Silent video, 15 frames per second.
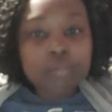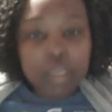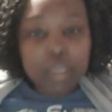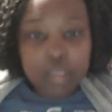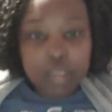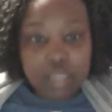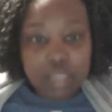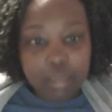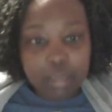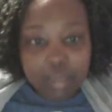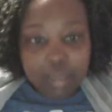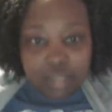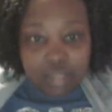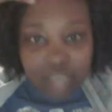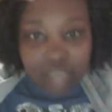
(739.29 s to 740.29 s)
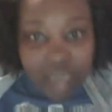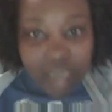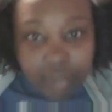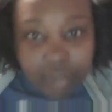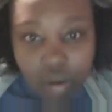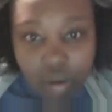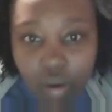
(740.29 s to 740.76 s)
and this time I decided
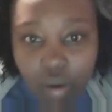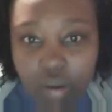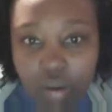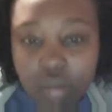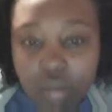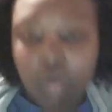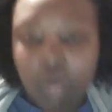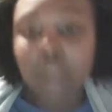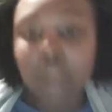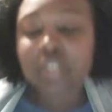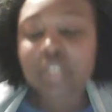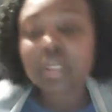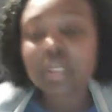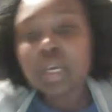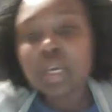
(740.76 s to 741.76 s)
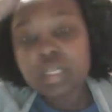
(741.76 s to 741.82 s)
I record the wash.